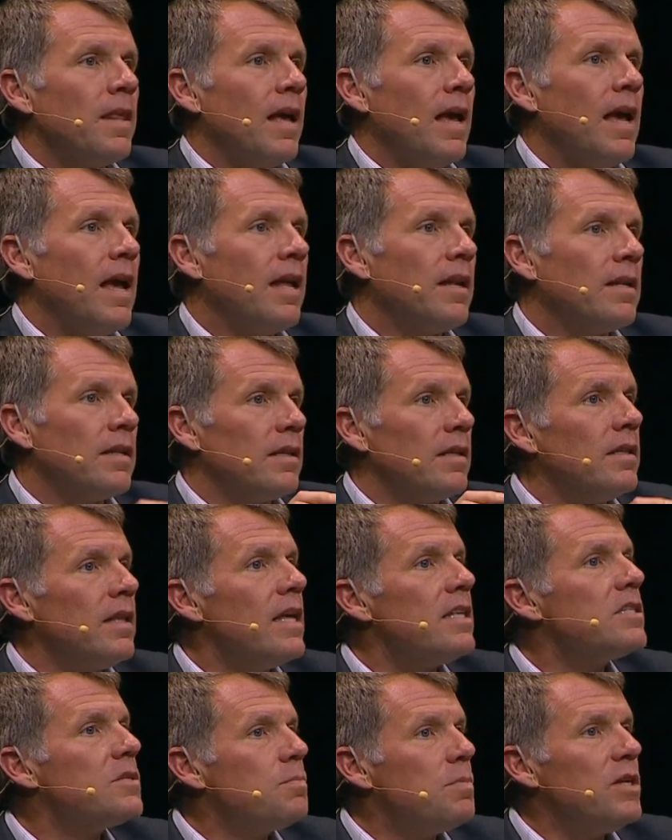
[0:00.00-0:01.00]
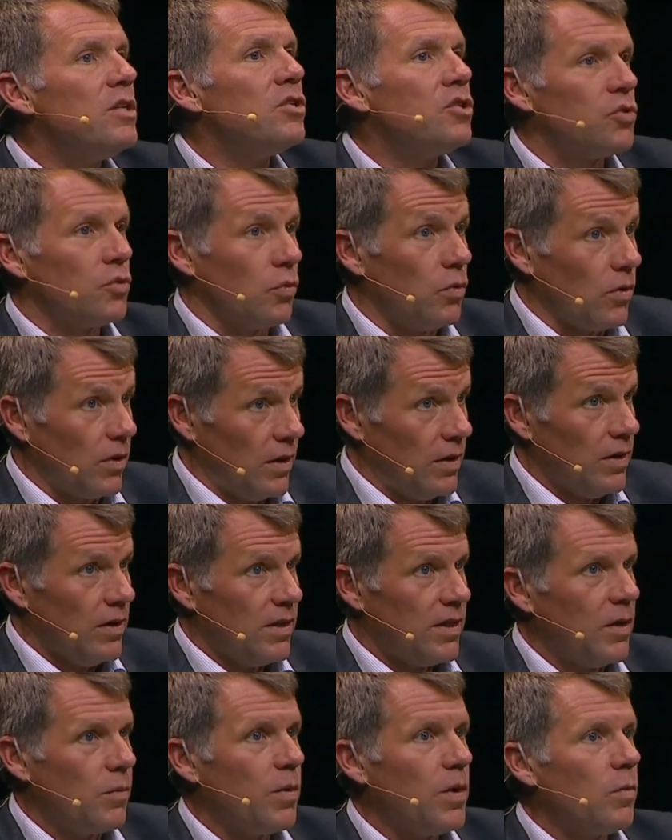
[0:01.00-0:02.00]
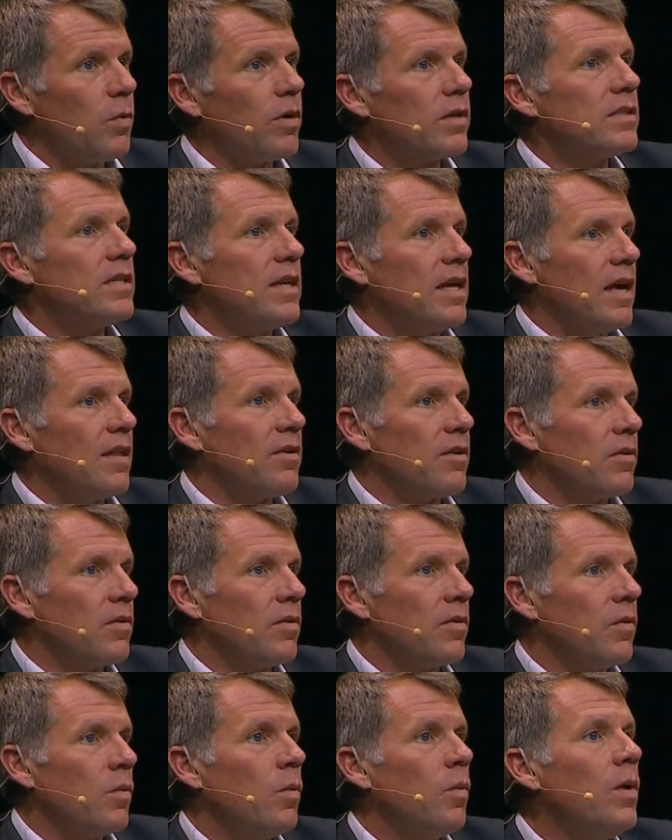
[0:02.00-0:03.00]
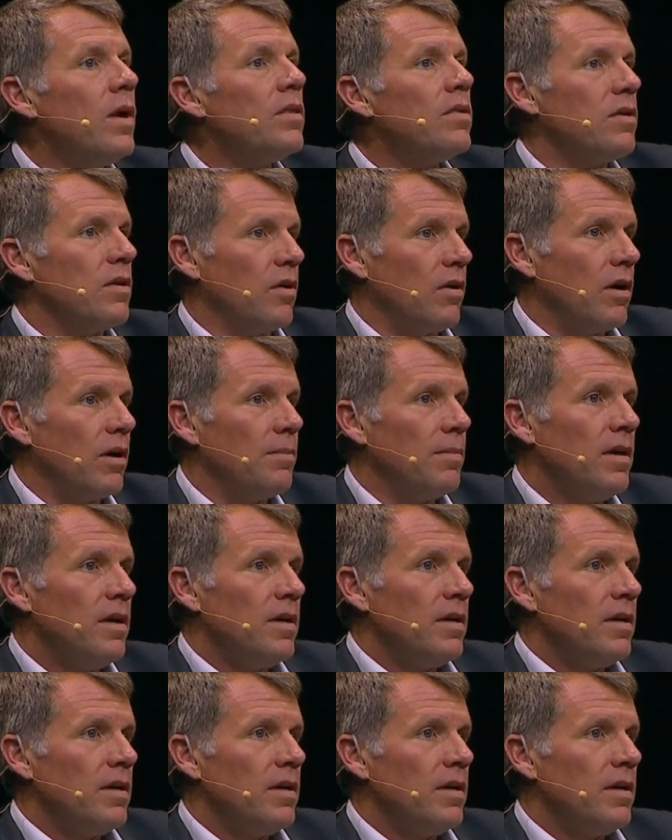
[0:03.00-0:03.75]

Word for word: and let's be sure that we work together with Europe